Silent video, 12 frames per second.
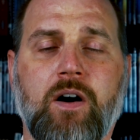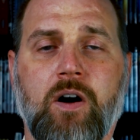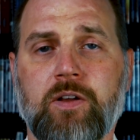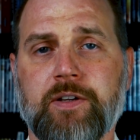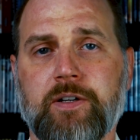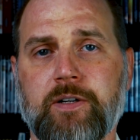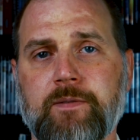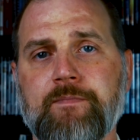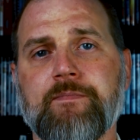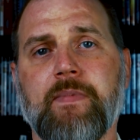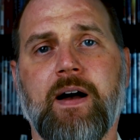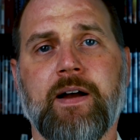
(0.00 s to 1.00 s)
All in
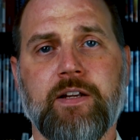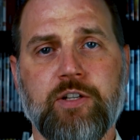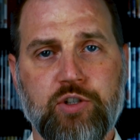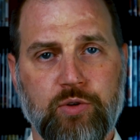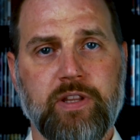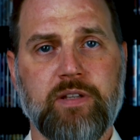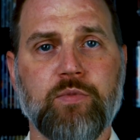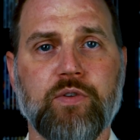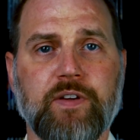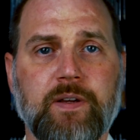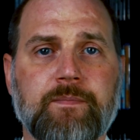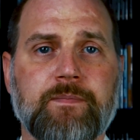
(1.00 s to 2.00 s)
all, I enjoyed the
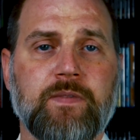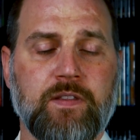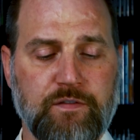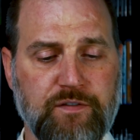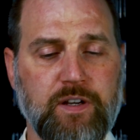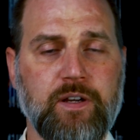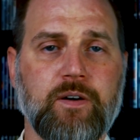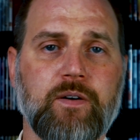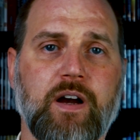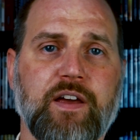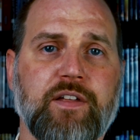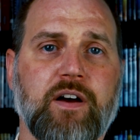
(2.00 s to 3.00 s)
movie. The
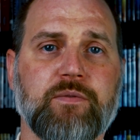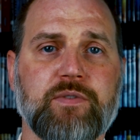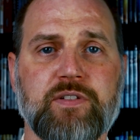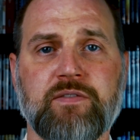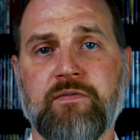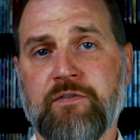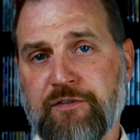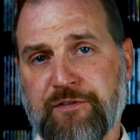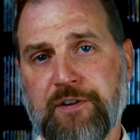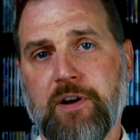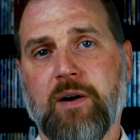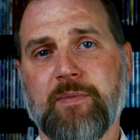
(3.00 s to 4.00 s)
video I thought was
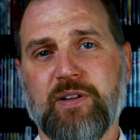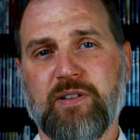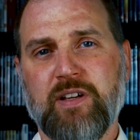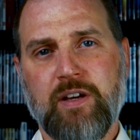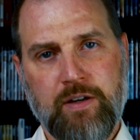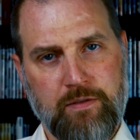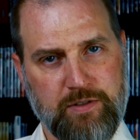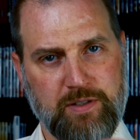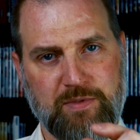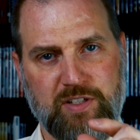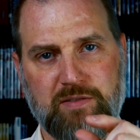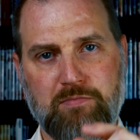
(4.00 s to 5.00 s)
phenomenal.
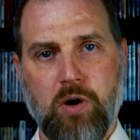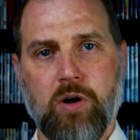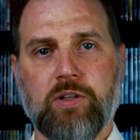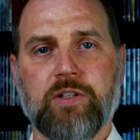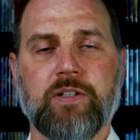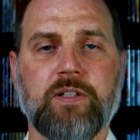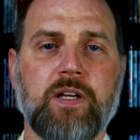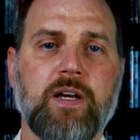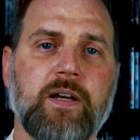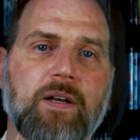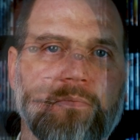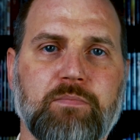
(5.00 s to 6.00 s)
Some small little
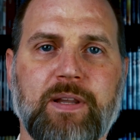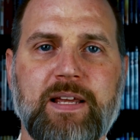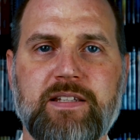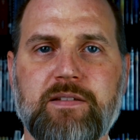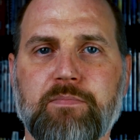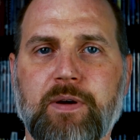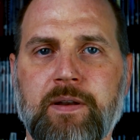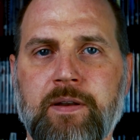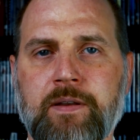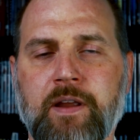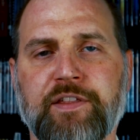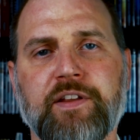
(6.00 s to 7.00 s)
complaints, but
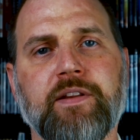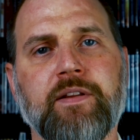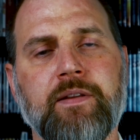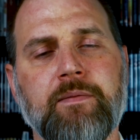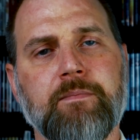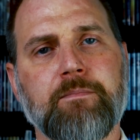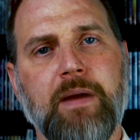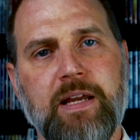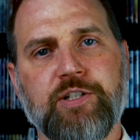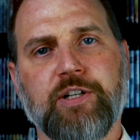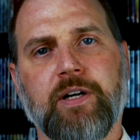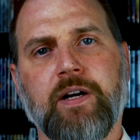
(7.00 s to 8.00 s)
nothing
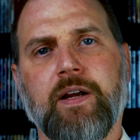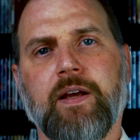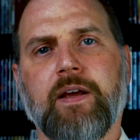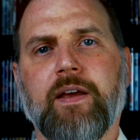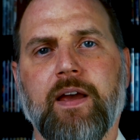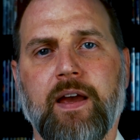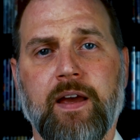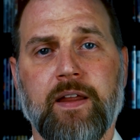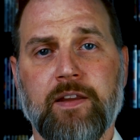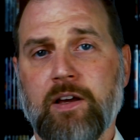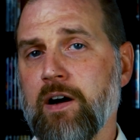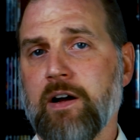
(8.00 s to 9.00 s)
major.
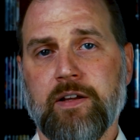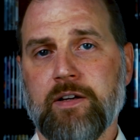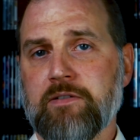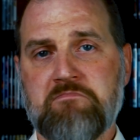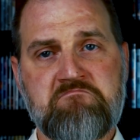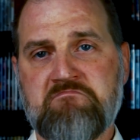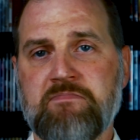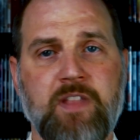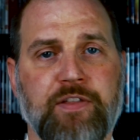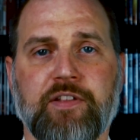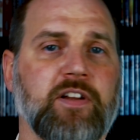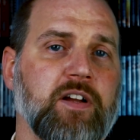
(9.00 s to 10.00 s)
And the audio,
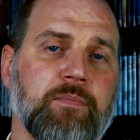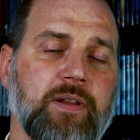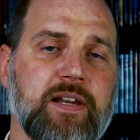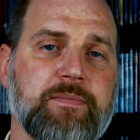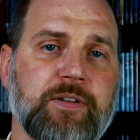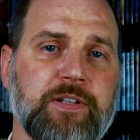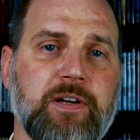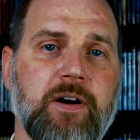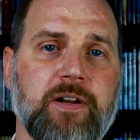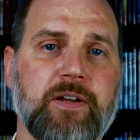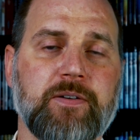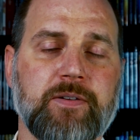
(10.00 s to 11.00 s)
nothing to complain about the
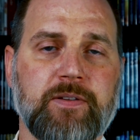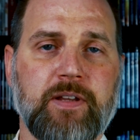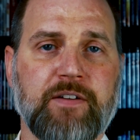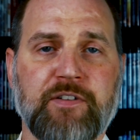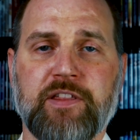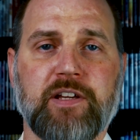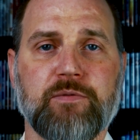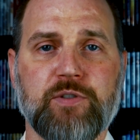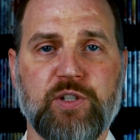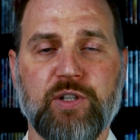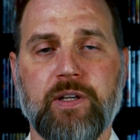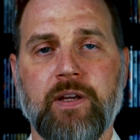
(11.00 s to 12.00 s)
audio. Everything
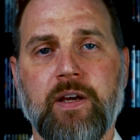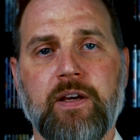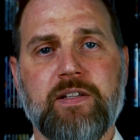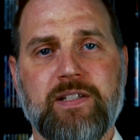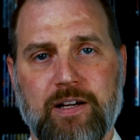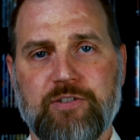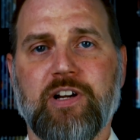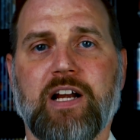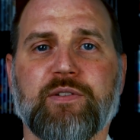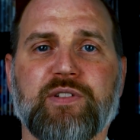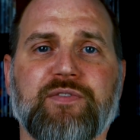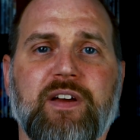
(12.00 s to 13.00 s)
was good.
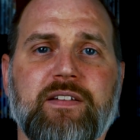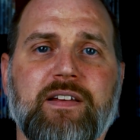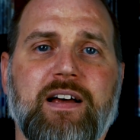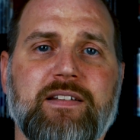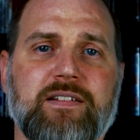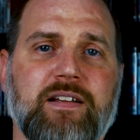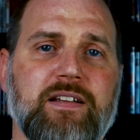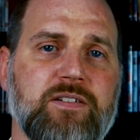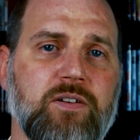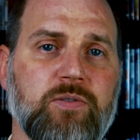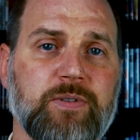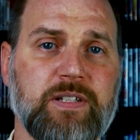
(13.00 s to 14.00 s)
Soundtrack was fantastic as
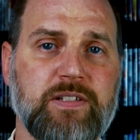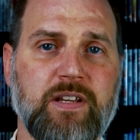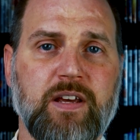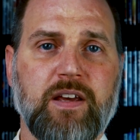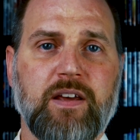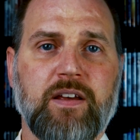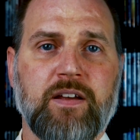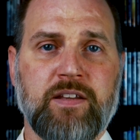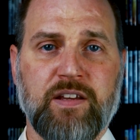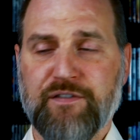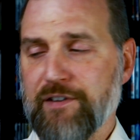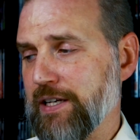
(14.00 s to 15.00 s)
always.
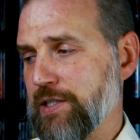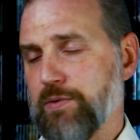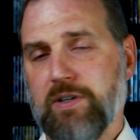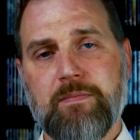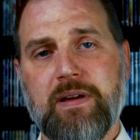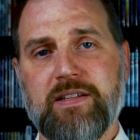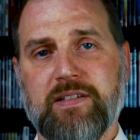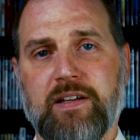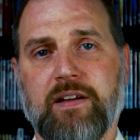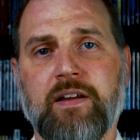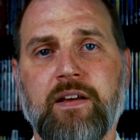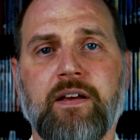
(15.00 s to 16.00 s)
The effects were
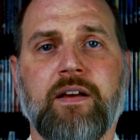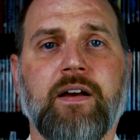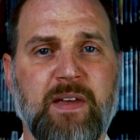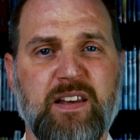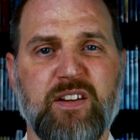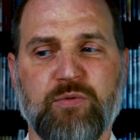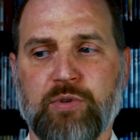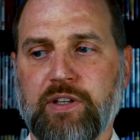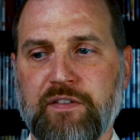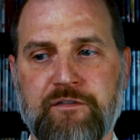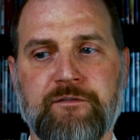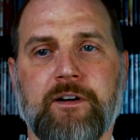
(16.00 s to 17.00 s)
amazing, and you
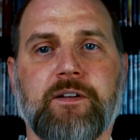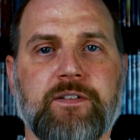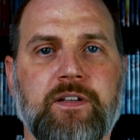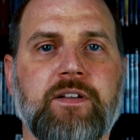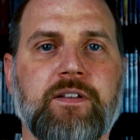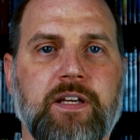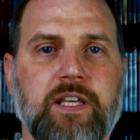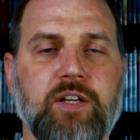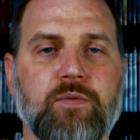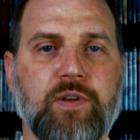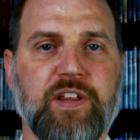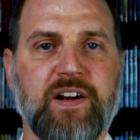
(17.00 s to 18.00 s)
really felt like
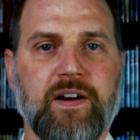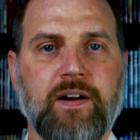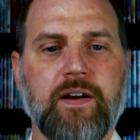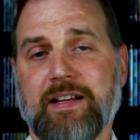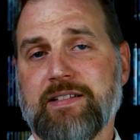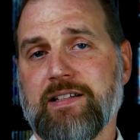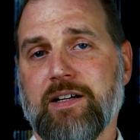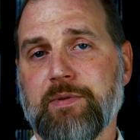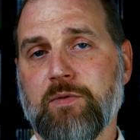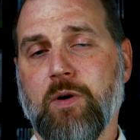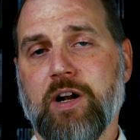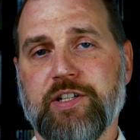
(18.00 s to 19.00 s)
you were there. Next I'll
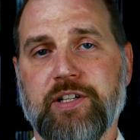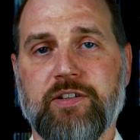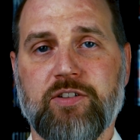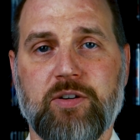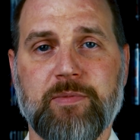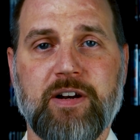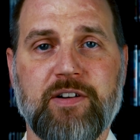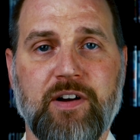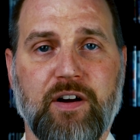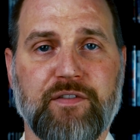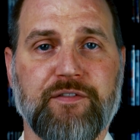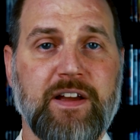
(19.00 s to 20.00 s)
be watching Terminator
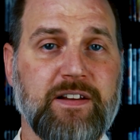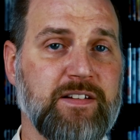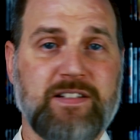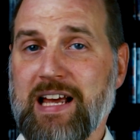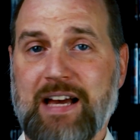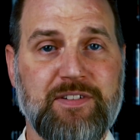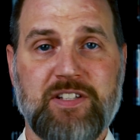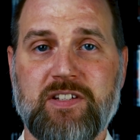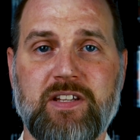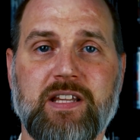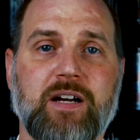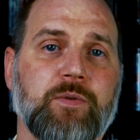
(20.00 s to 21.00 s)
Dark Fate because I haven't
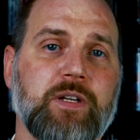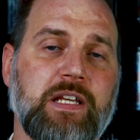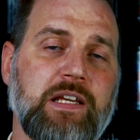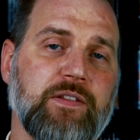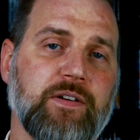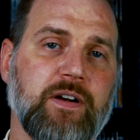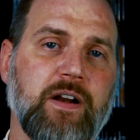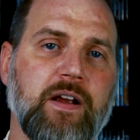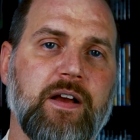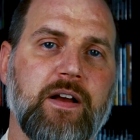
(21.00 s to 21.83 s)
seen that one either.